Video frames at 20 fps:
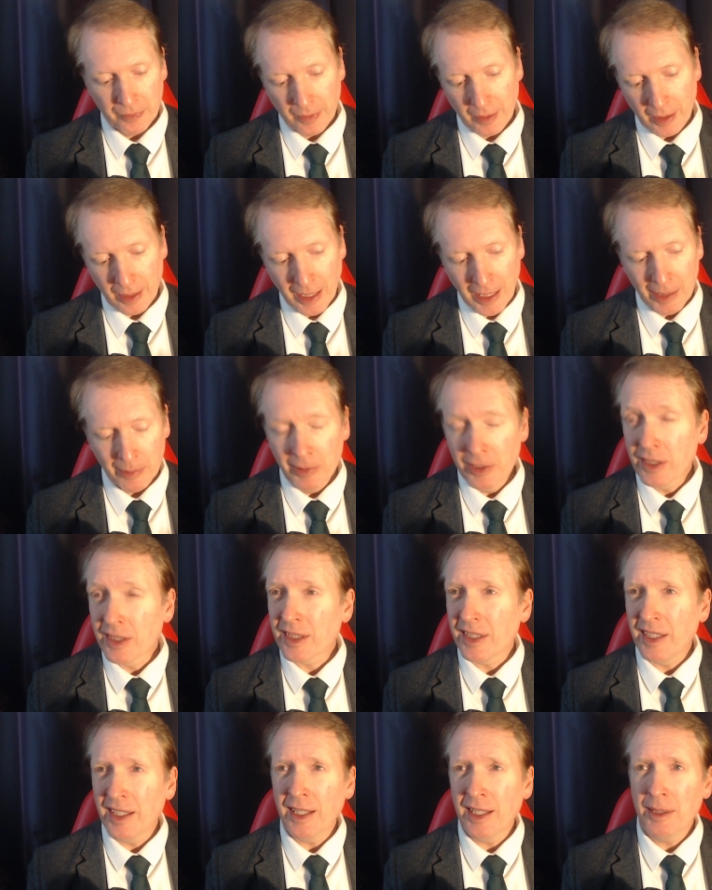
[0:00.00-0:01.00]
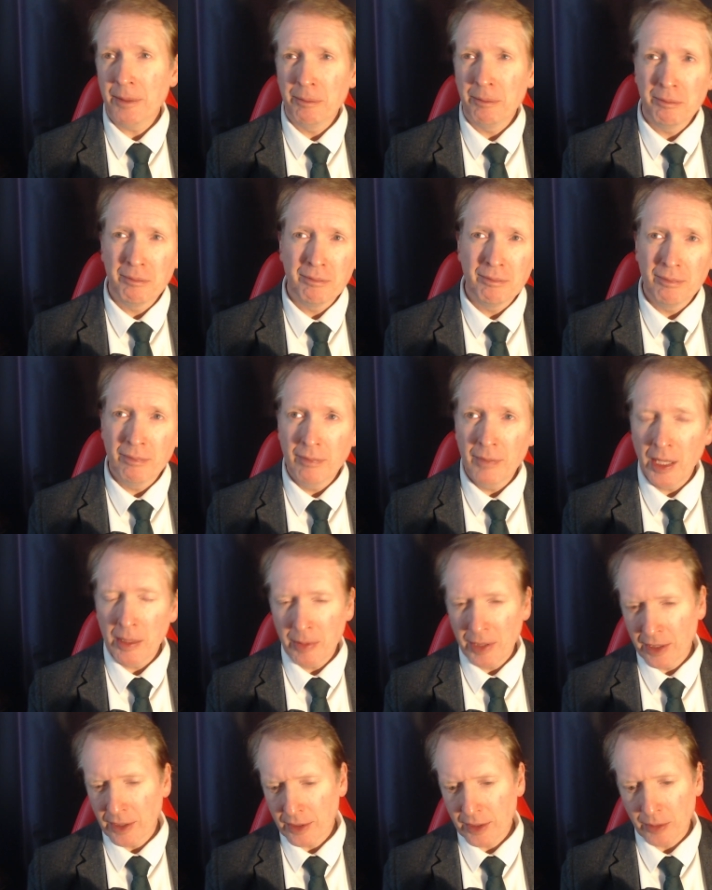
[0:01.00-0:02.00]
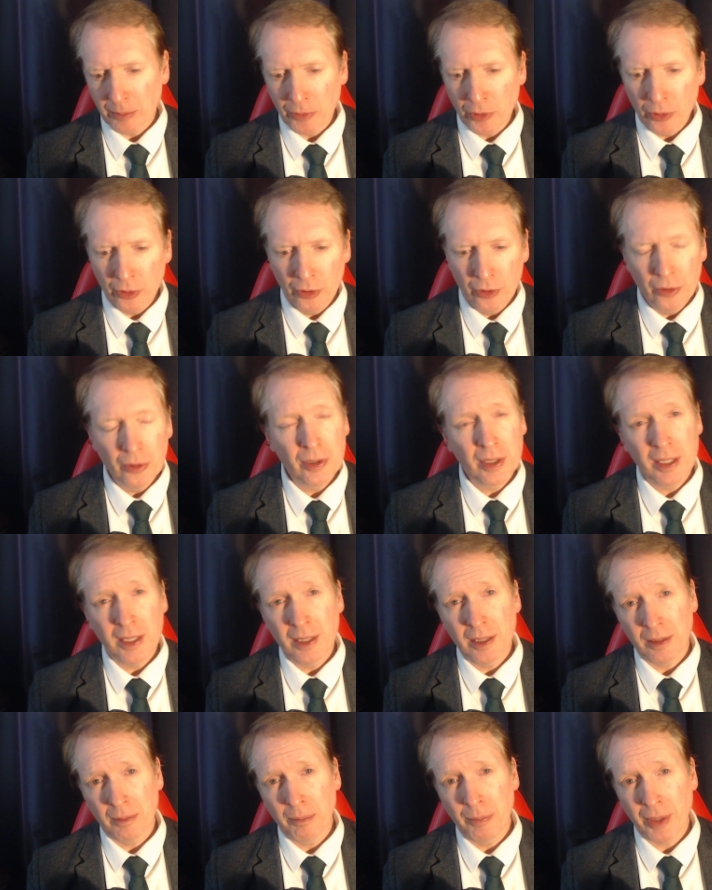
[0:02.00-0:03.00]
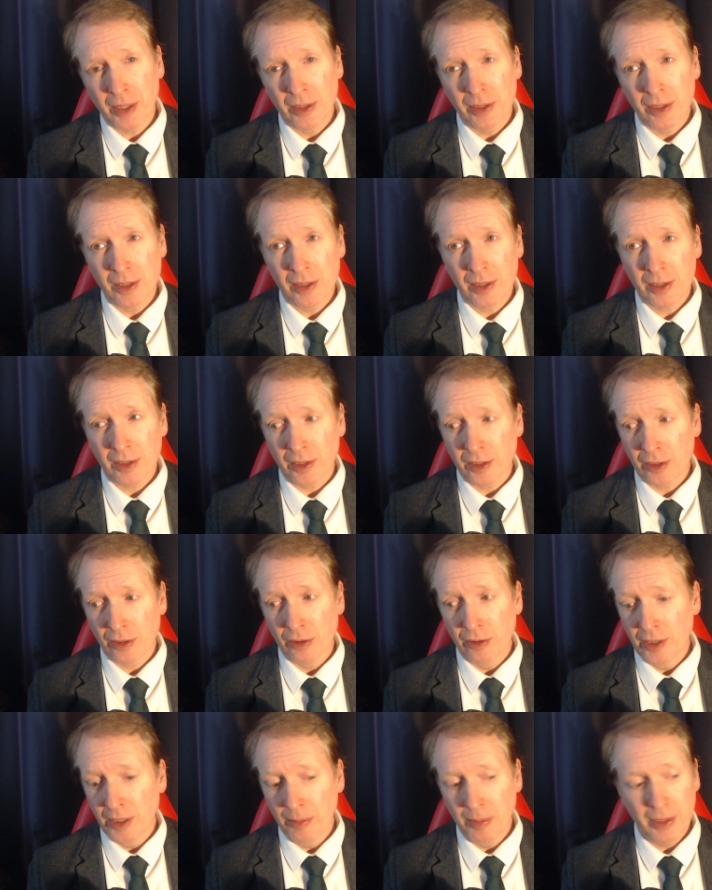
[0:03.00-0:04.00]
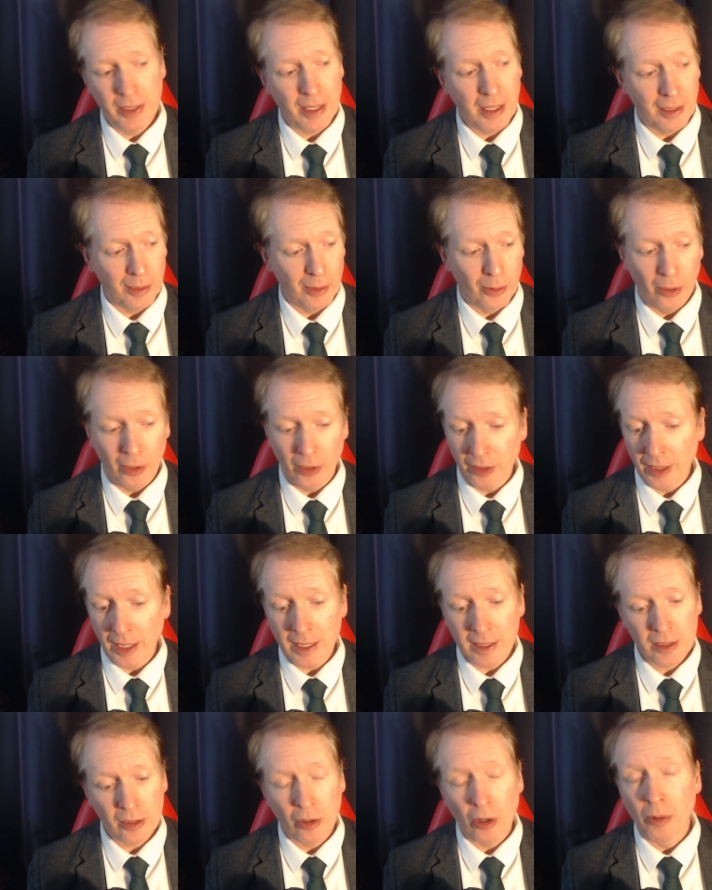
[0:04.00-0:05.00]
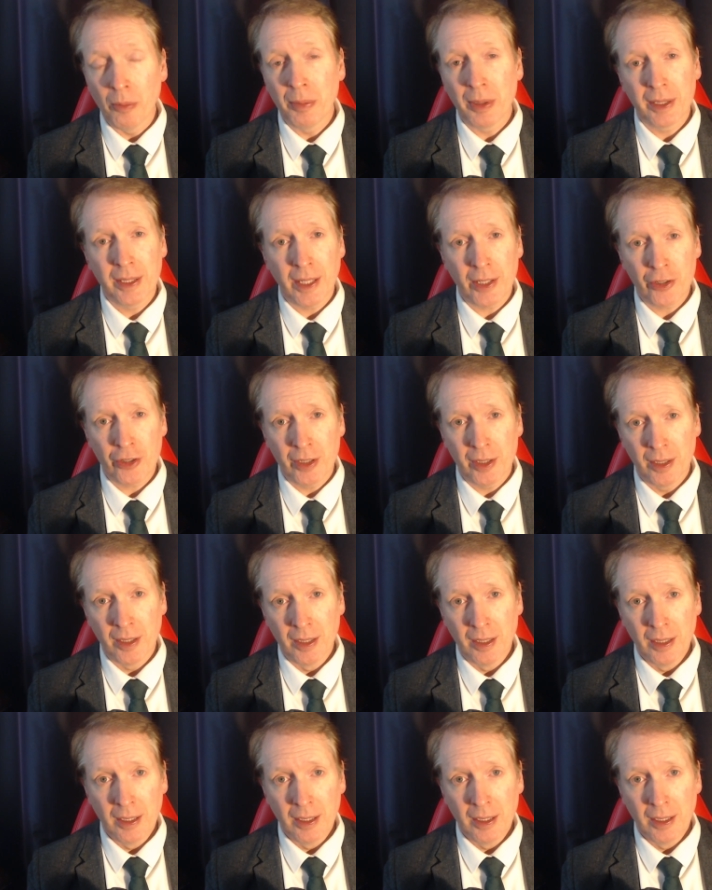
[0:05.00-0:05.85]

I would say maybe there's some good news here because there's going to be a lot less competition.